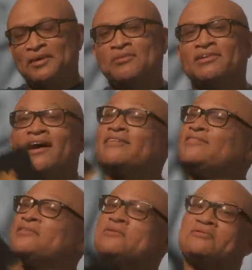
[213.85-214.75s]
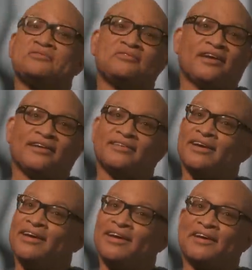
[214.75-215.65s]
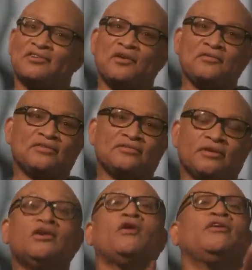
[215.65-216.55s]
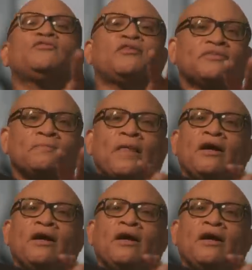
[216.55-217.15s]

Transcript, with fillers: But not conservatives, man. Conservatives, here's what it is.